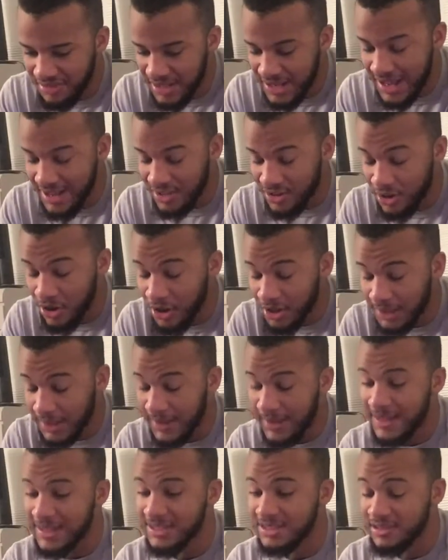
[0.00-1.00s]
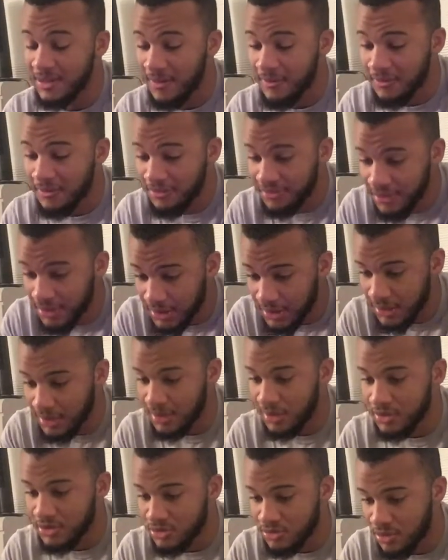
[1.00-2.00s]
that cook is fucking
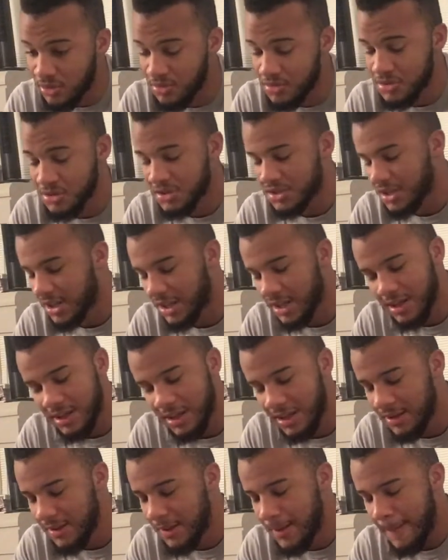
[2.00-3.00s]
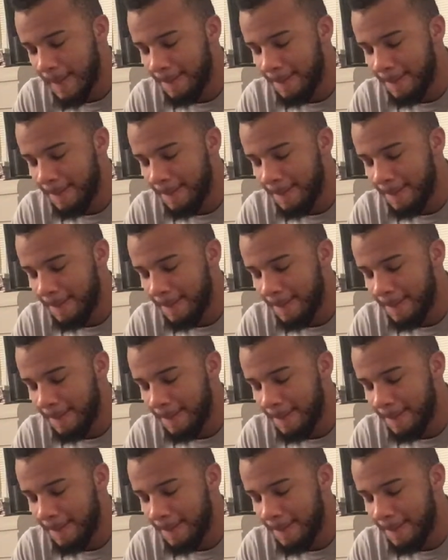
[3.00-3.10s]
atrocious. Like, I can't.